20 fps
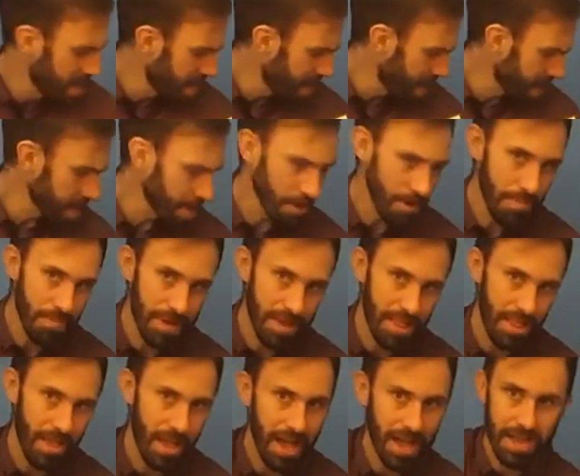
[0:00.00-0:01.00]
A little bit
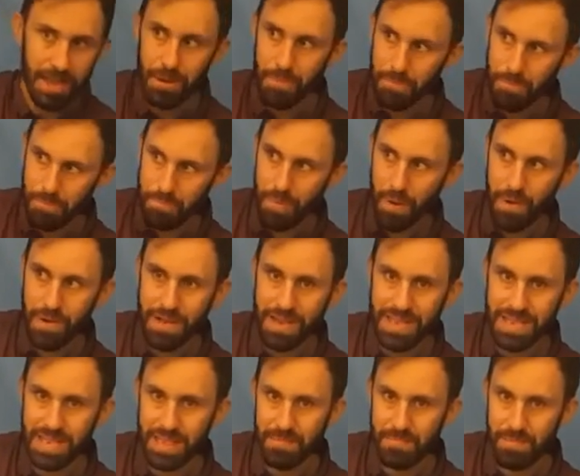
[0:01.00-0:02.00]
like Bonk
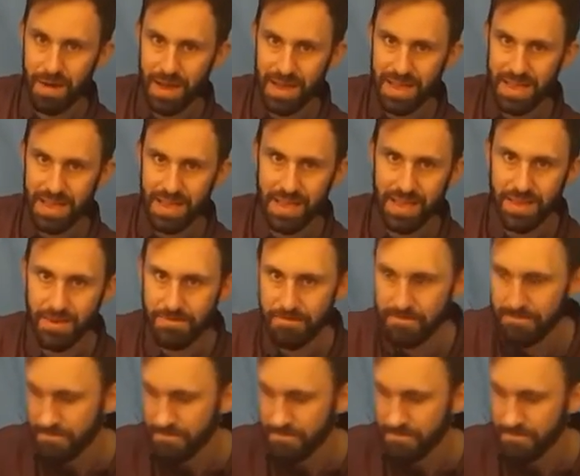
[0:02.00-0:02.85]
is the monkey.